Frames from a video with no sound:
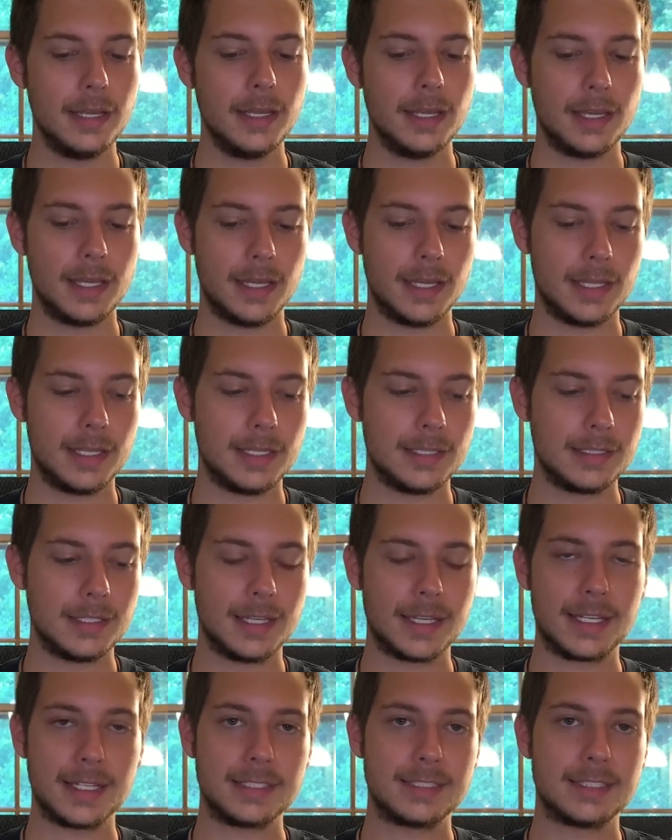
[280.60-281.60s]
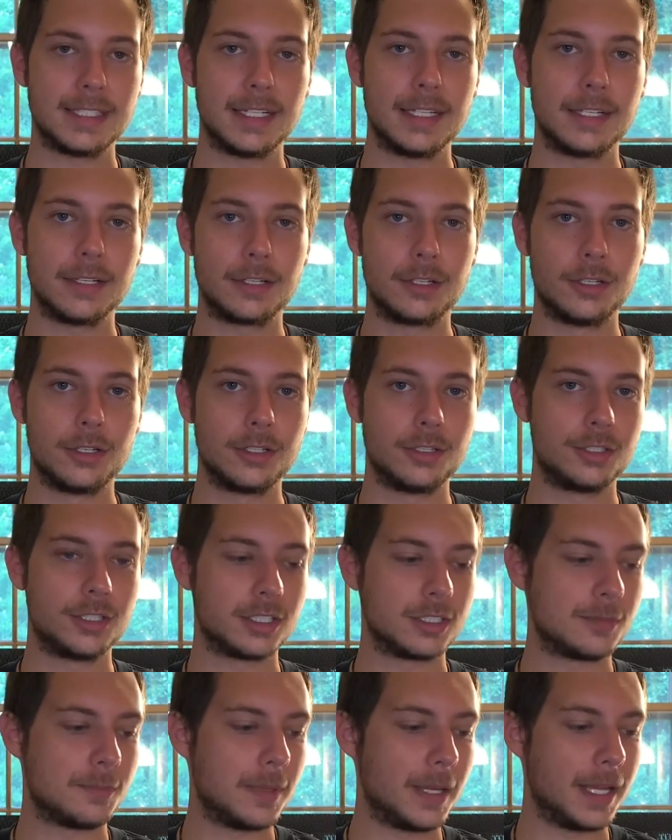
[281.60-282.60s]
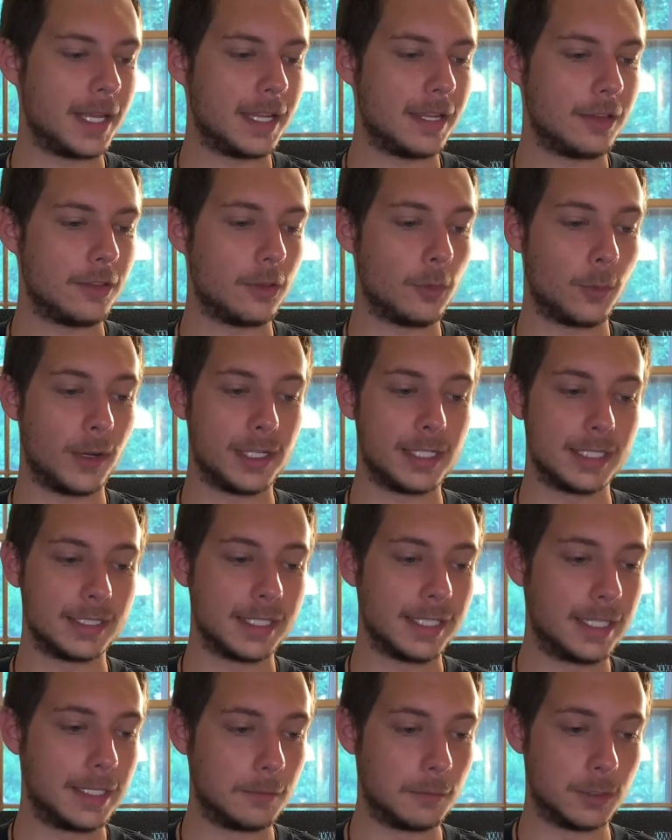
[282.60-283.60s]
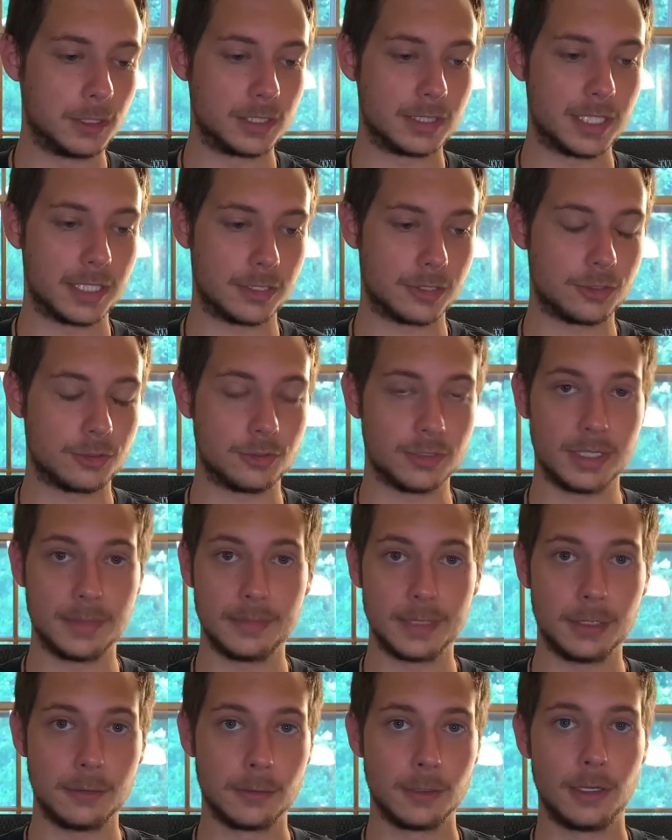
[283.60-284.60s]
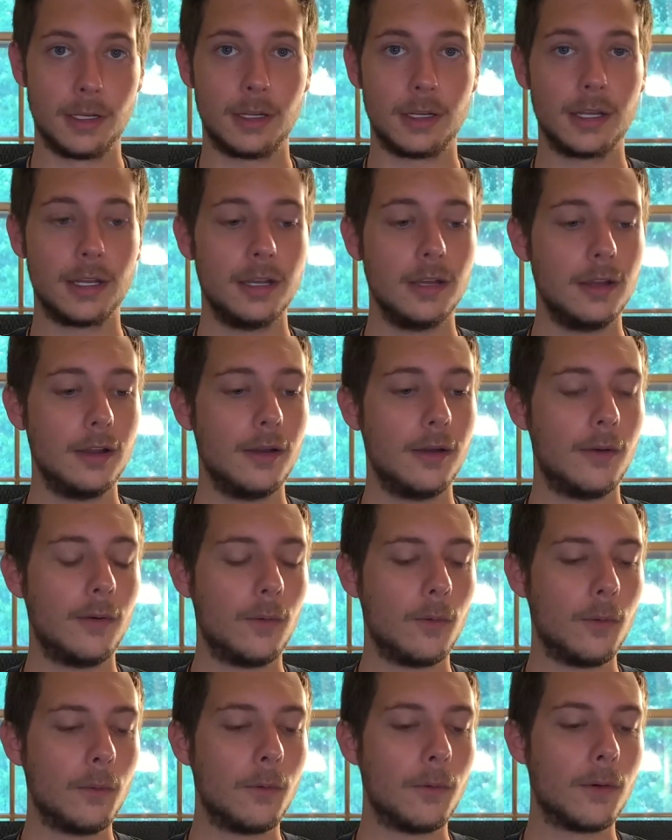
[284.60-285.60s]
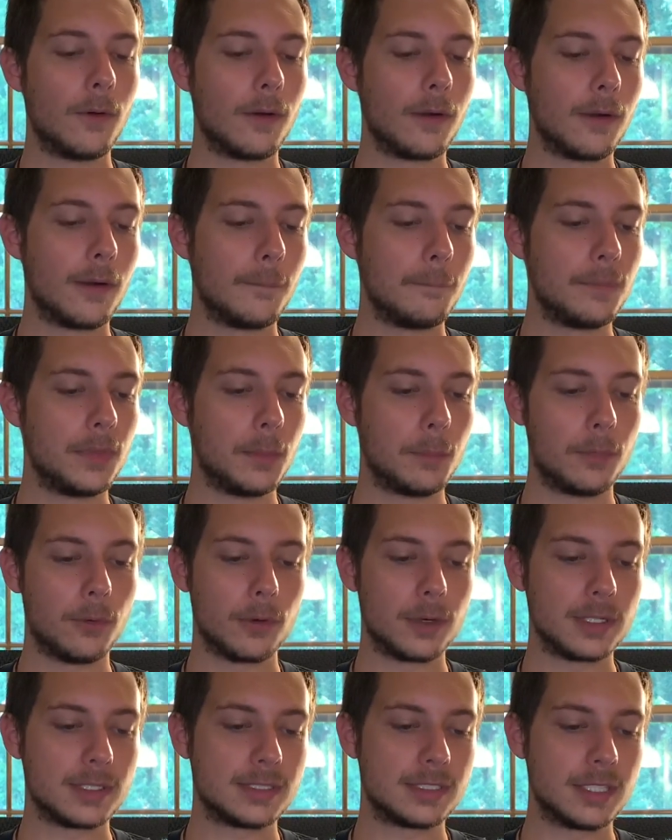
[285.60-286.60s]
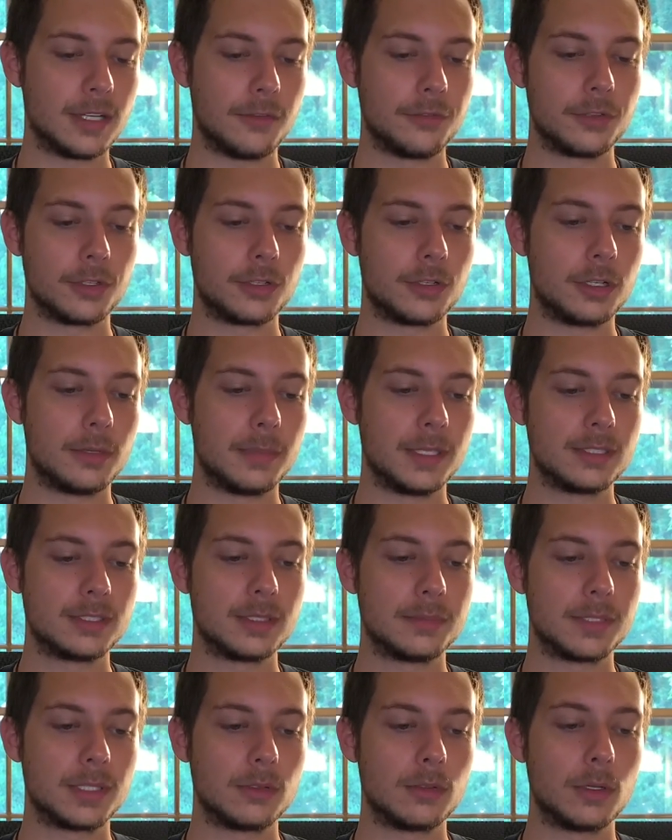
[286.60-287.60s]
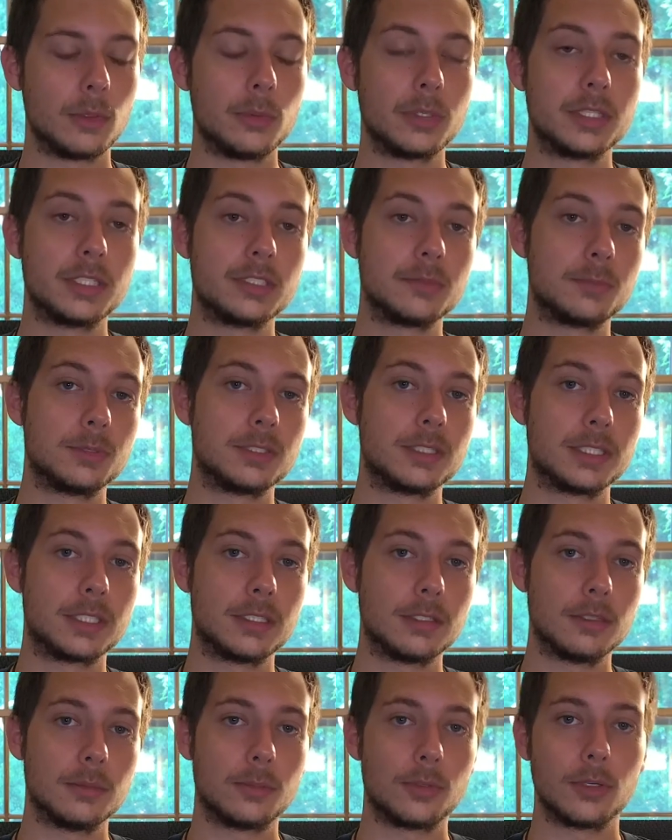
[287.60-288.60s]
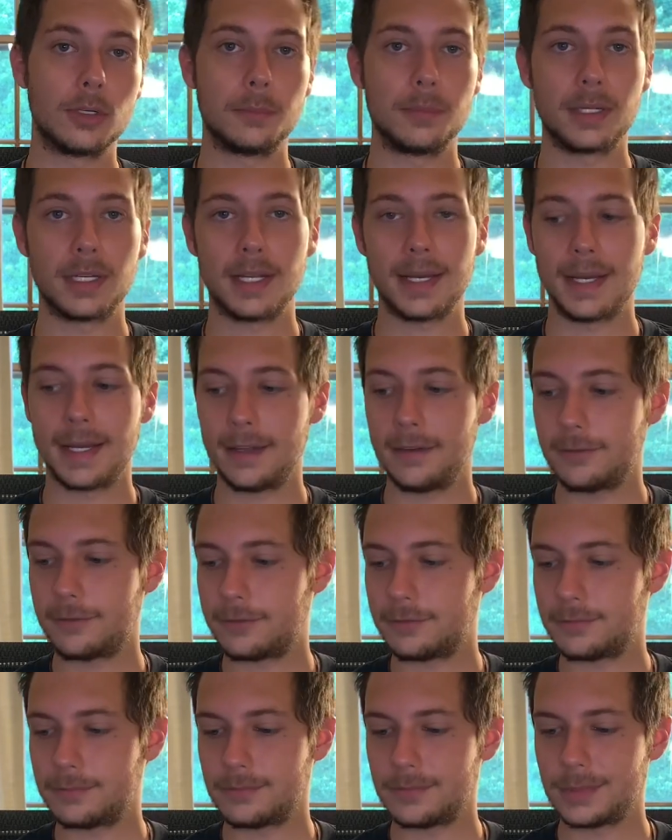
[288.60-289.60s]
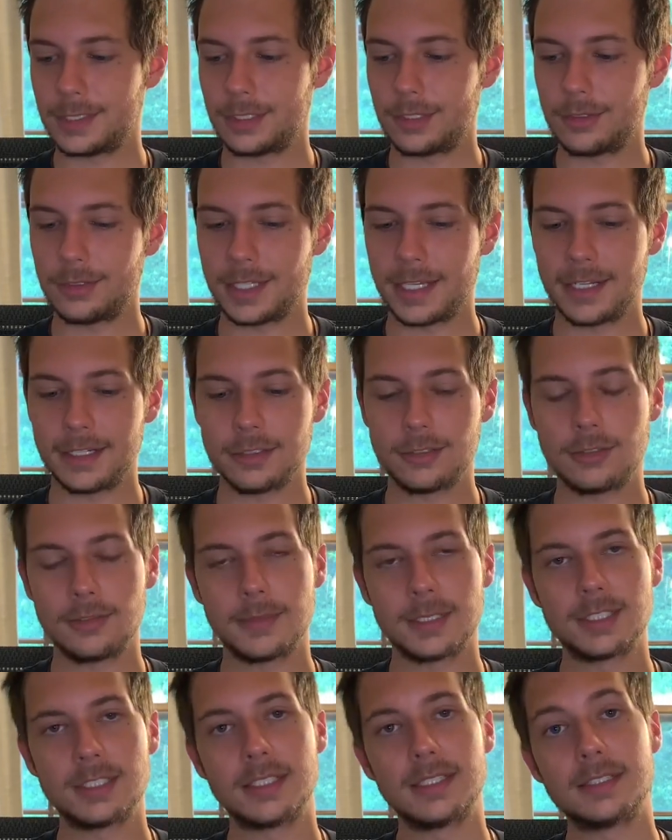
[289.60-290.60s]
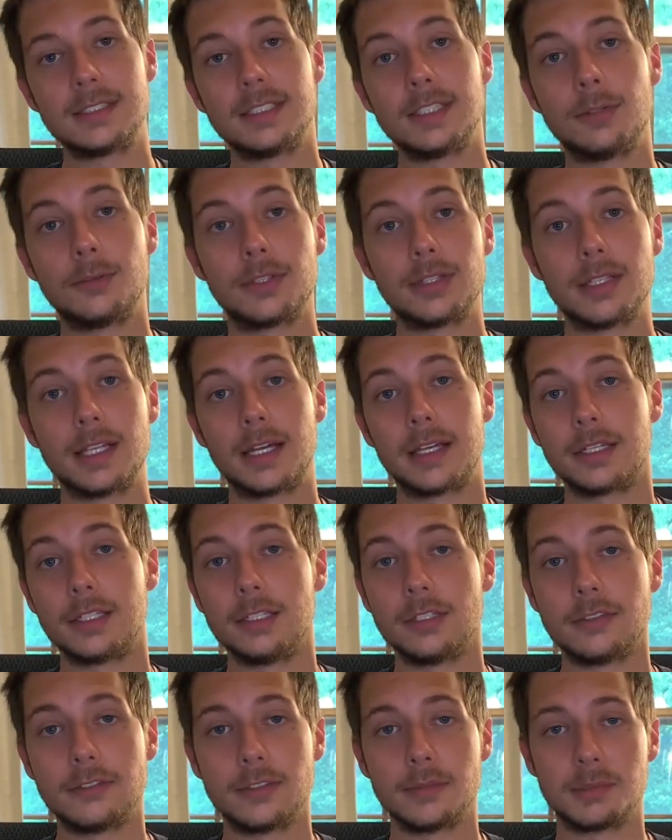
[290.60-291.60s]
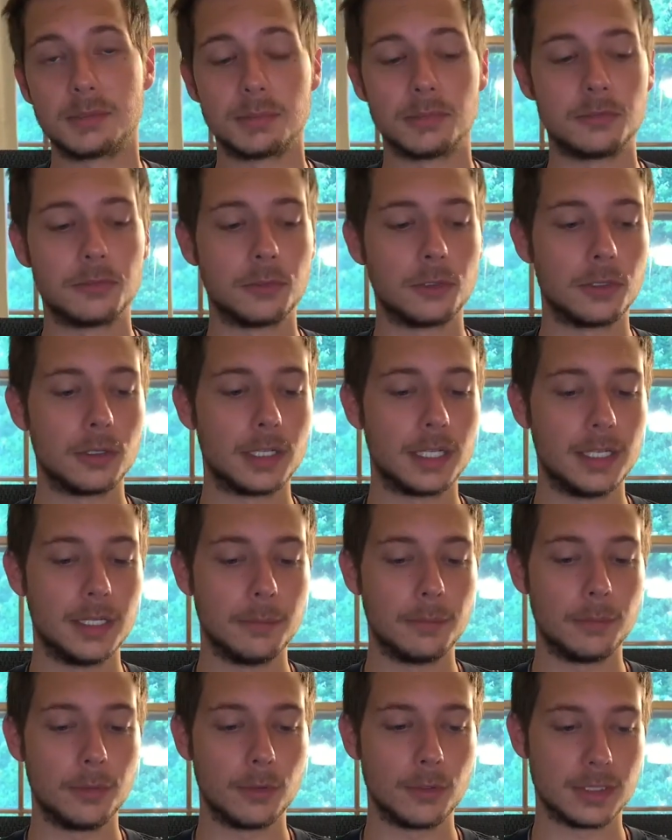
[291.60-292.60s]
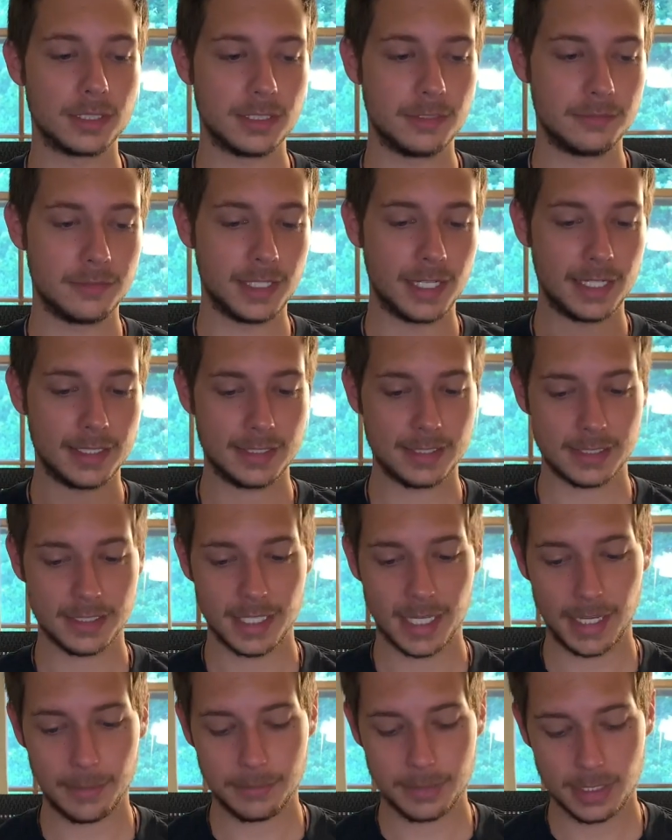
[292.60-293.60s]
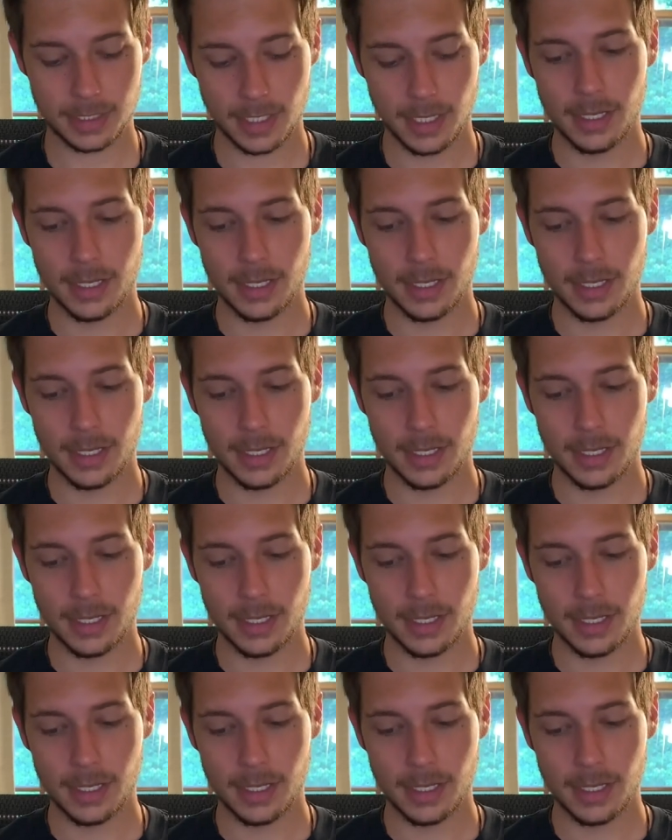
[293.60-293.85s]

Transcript: And like I said, it could have just been the way I landed was extremely wrong, or the board itself. There could have been something wrong with this particular board, but I've landed too much on the tail with a lot of heel flips before, and boards have not snapped.